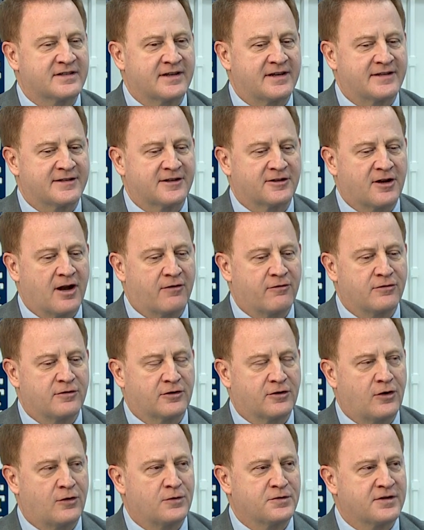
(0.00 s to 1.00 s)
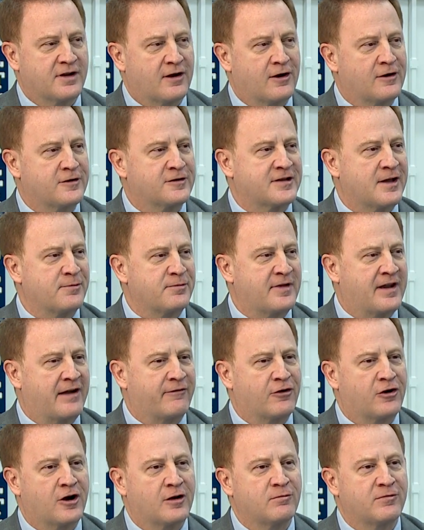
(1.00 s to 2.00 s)
season covering the Colts, and I heard something I
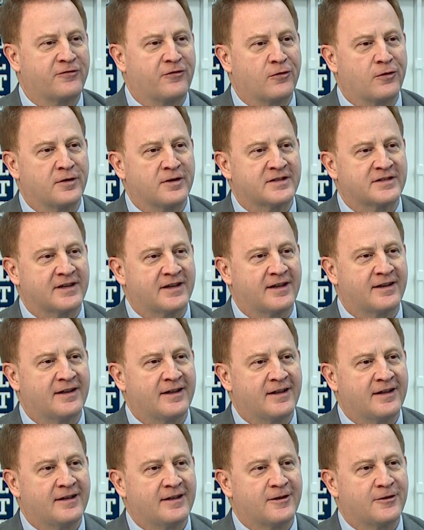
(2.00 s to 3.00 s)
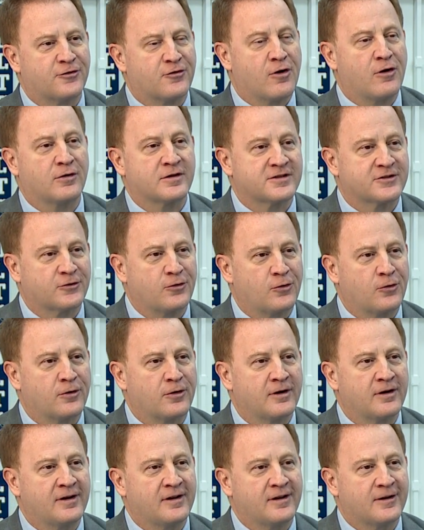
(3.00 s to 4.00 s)
never heard before. He said, throw to
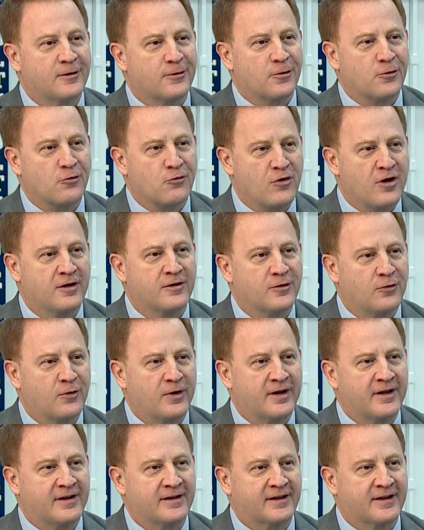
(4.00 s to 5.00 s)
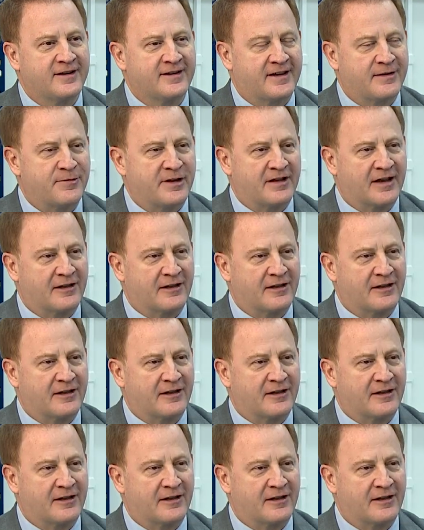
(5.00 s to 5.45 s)
score, run to win. Can you give me